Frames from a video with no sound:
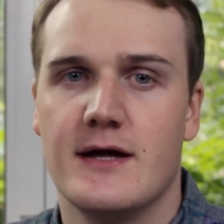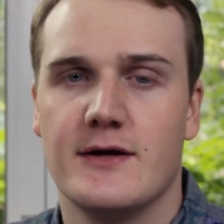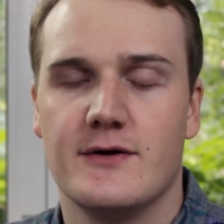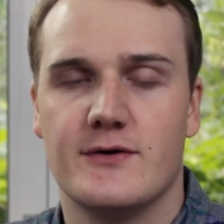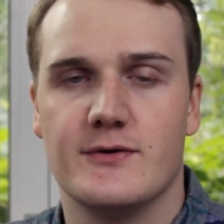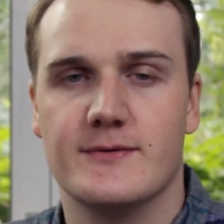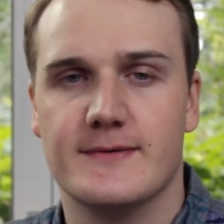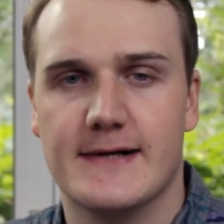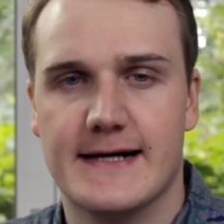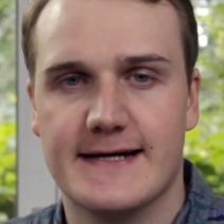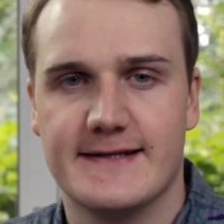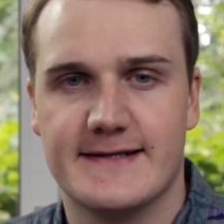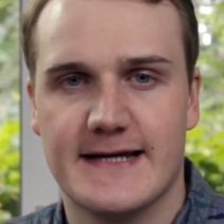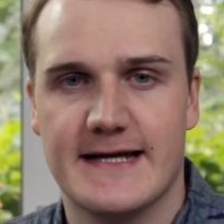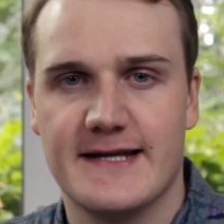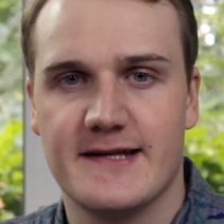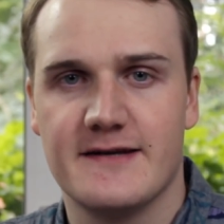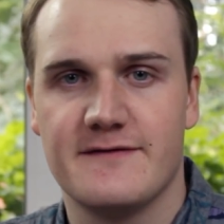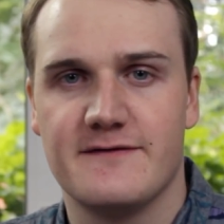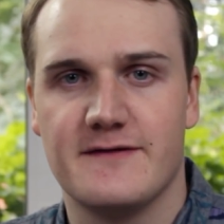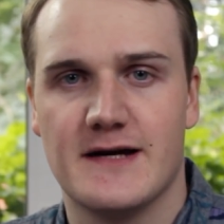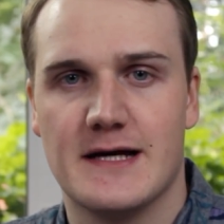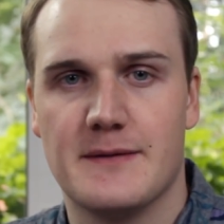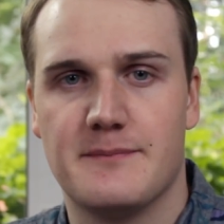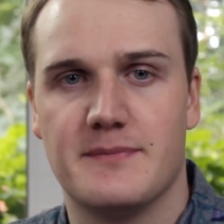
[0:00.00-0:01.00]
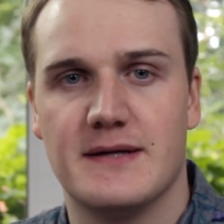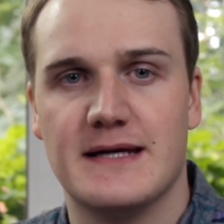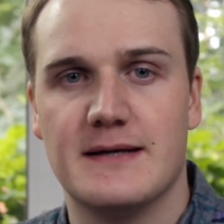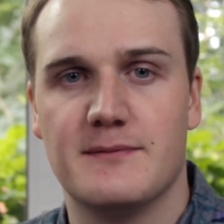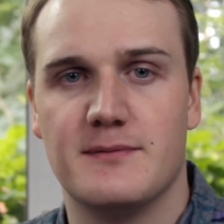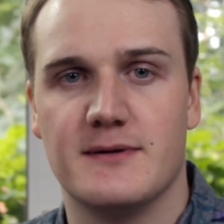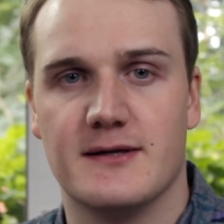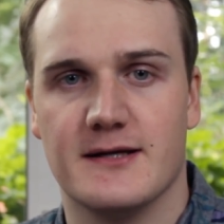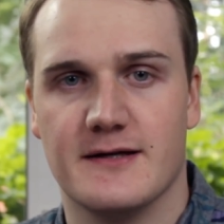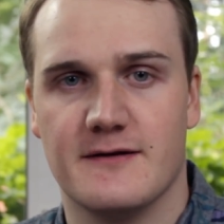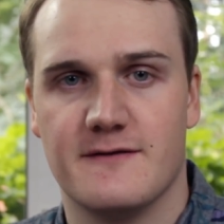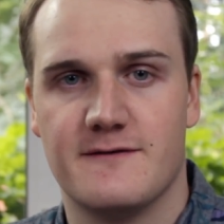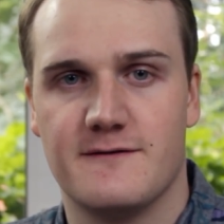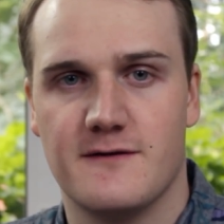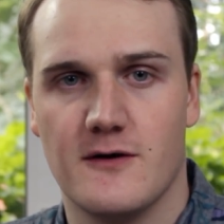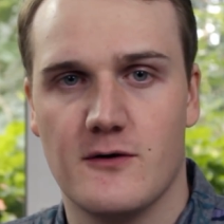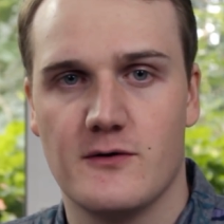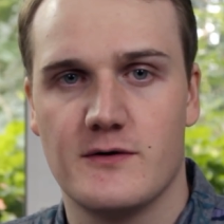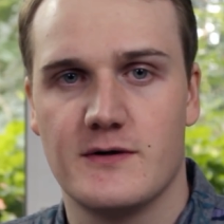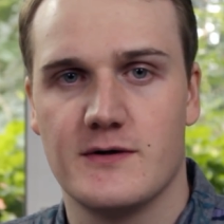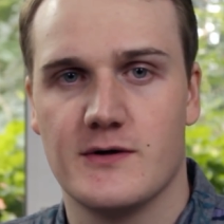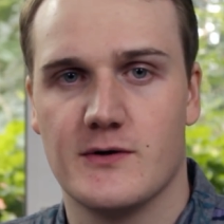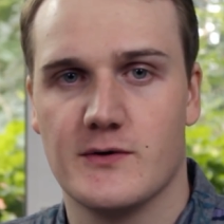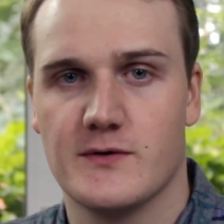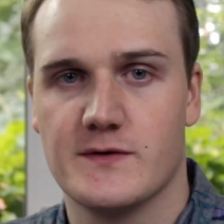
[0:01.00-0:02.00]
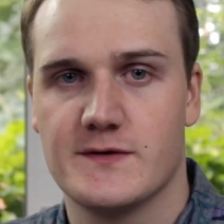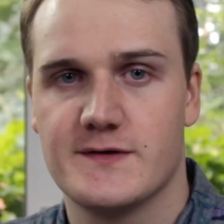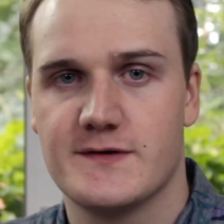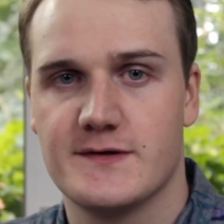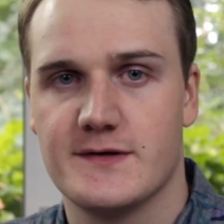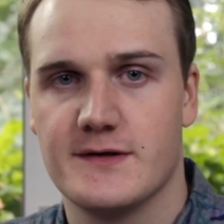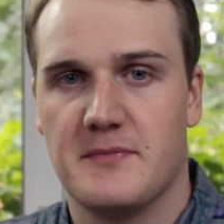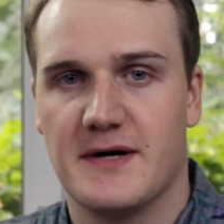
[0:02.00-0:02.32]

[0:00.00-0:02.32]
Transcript: to identify people in photos,